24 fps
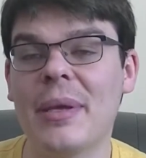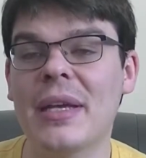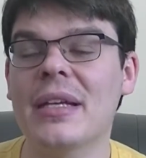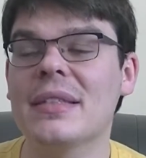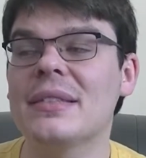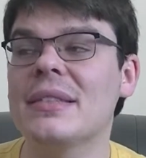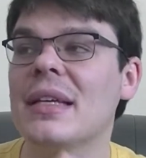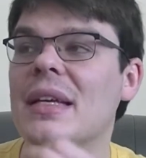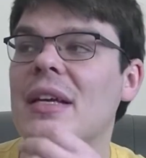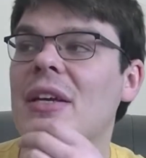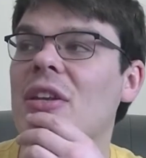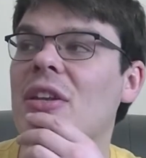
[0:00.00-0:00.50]

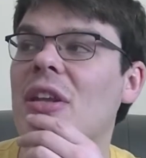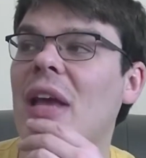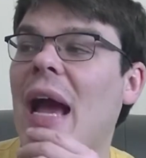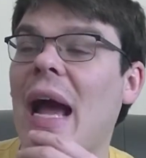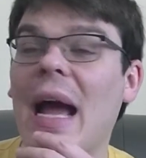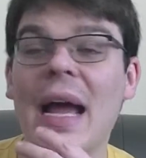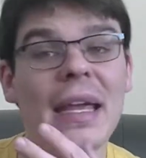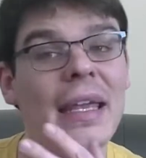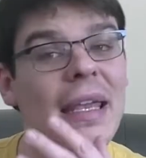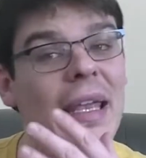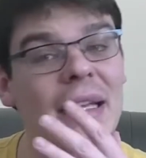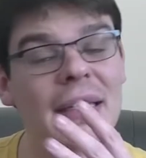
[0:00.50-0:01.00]
Because
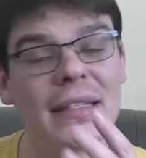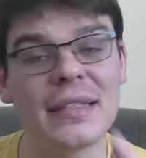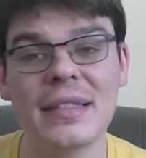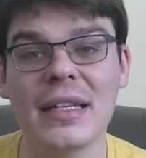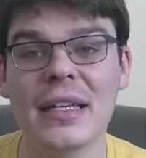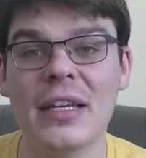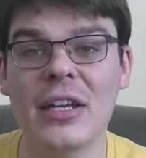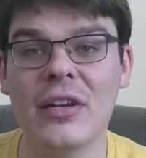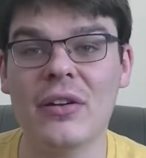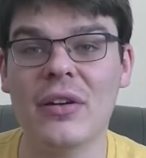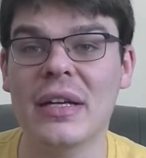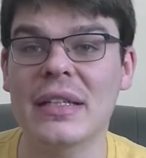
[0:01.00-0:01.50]
I can
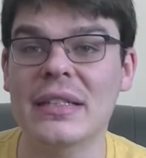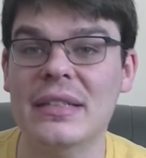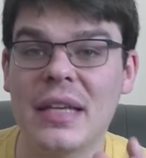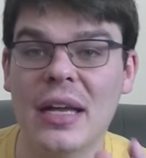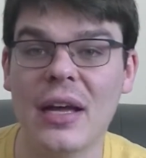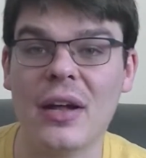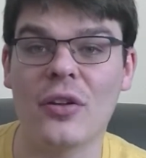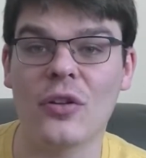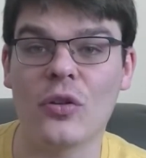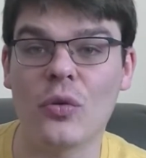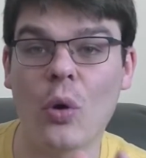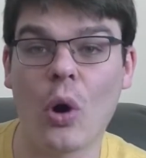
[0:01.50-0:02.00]
sit here and
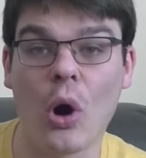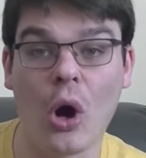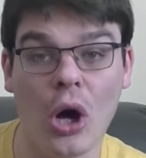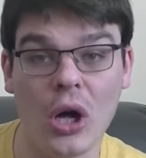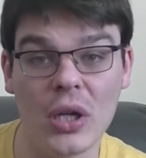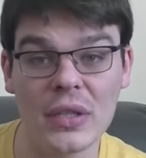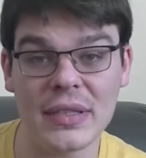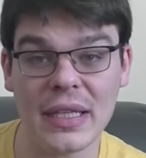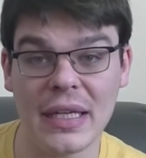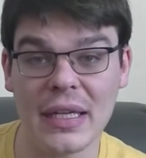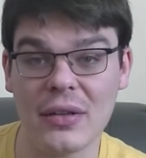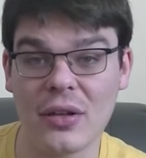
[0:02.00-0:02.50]
tell you
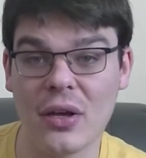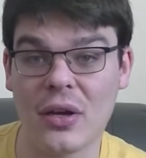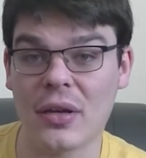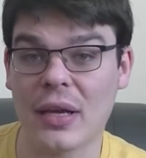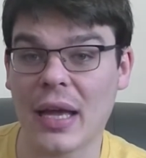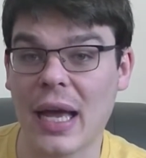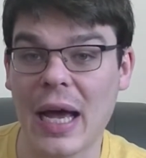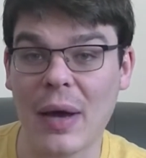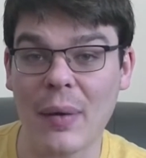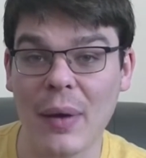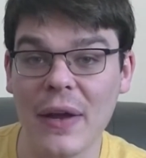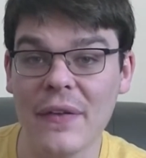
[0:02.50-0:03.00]
all day long
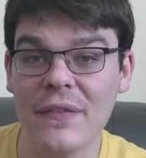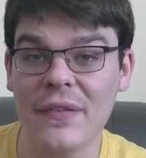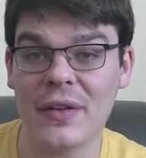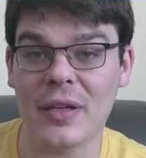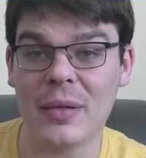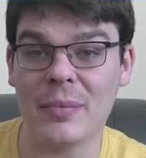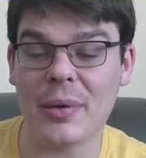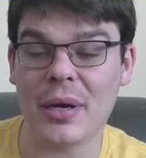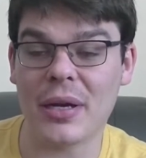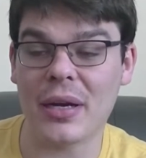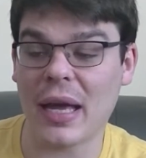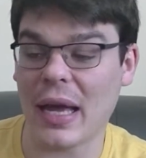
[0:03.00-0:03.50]
how I
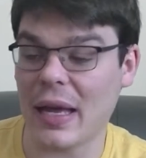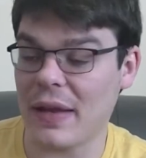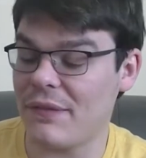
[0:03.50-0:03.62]
feel about it.